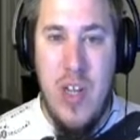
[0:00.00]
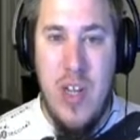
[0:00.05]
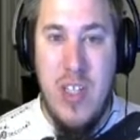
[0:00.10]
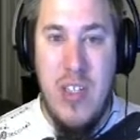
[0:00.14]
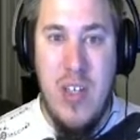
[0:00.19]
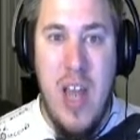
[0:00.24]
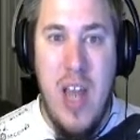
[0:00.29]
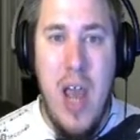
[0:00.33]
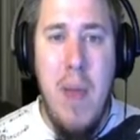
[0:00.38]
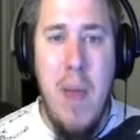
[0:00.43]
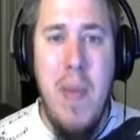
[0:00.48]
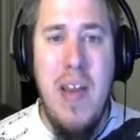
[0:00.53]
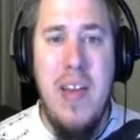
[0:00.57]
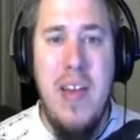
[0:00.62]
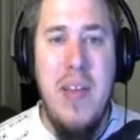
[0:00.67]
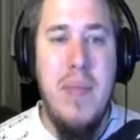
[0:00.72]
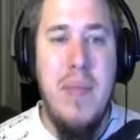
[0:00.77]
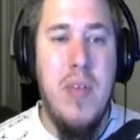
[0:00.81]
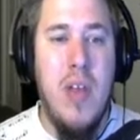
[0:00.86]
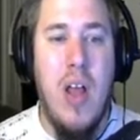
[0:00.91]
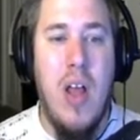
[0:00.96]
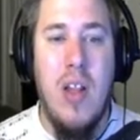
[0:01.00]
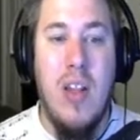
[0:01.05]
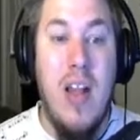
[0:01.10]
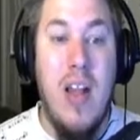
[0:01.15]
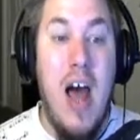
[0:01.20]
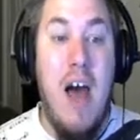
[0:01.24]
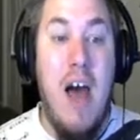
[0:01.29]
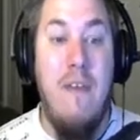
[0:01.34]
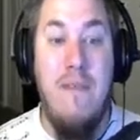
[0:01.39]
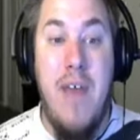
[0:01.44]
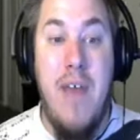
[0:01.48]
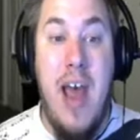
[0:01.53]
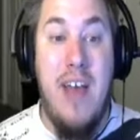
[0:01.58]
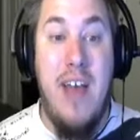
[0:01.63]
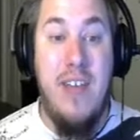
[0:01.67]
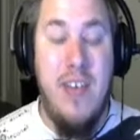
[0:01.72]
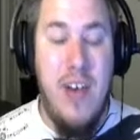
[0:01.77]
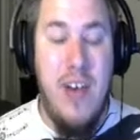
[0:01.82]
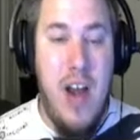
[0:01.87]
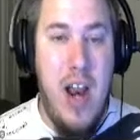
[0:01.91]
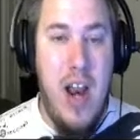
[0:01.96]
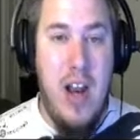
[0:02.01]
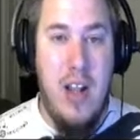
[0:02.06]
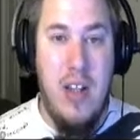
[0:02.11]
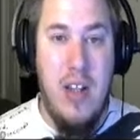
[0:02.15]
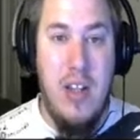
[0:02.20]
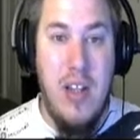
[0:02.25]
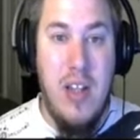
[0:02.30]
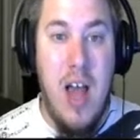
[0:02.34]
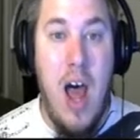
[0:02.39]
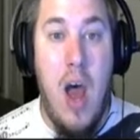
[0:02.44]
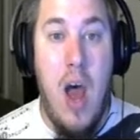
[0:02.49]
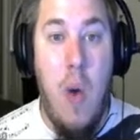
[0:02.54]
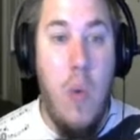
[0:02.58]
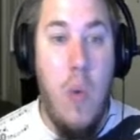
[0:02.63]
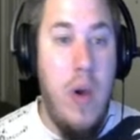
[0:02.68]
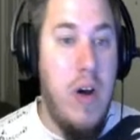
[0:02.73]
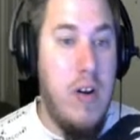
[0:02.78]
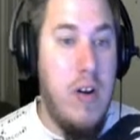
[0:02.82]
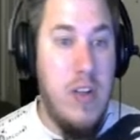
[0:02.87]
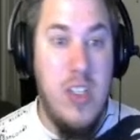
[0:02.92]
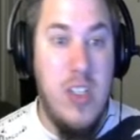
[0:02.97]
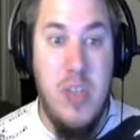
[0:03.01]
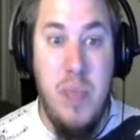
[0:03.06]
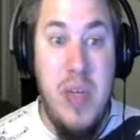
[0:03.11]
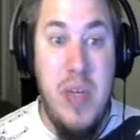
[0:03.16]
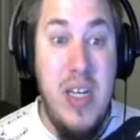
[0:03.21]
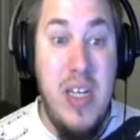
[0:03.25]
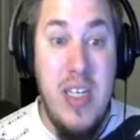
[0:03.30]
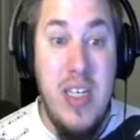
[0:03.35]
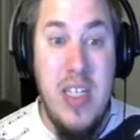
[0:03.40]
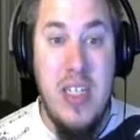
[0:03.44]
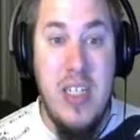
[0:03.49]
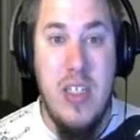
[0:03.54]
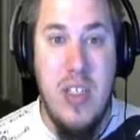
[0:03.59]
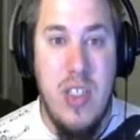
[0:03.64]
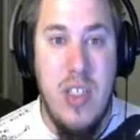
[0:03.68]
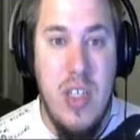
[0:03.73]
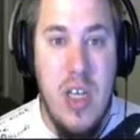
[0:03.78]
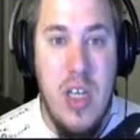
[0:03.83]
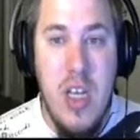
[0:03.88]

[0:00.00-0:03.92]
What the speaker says: So now my team's a lot faster and a lot weirder speed tiers.